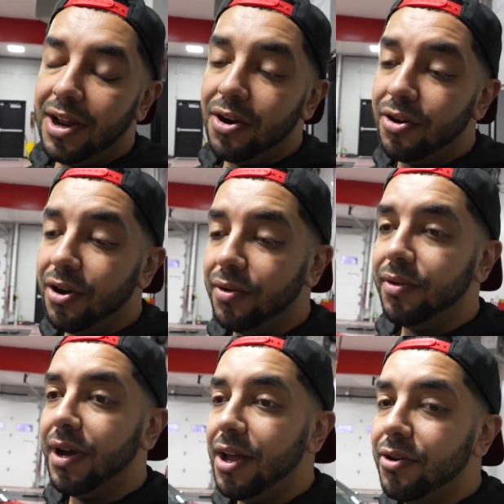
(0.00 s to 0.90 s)
I
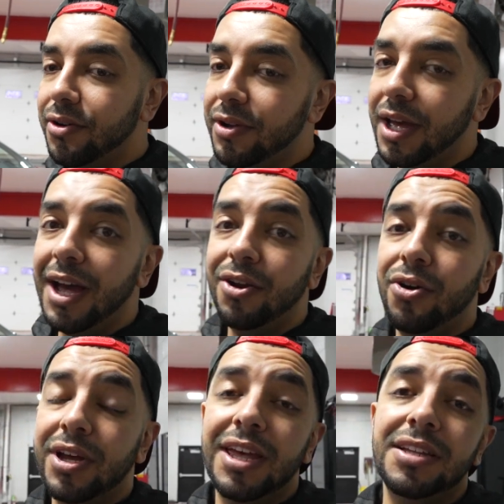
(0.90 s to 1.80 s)
don't know yet. I
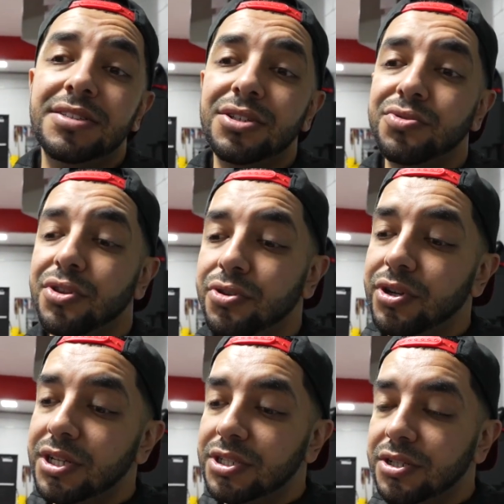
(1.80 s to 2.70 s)
know a K-Series with a
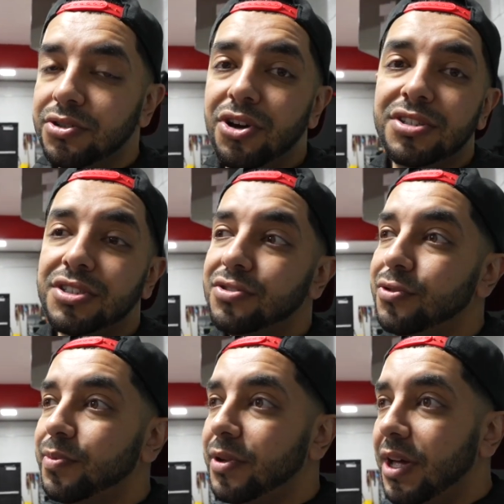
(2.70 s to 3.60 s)
3-inch exhaust is
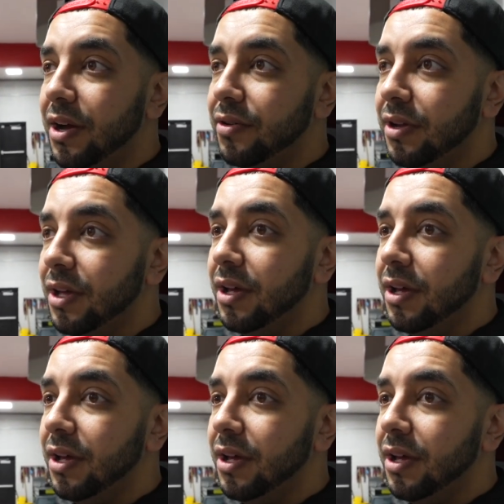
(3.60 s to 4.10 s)
super loud.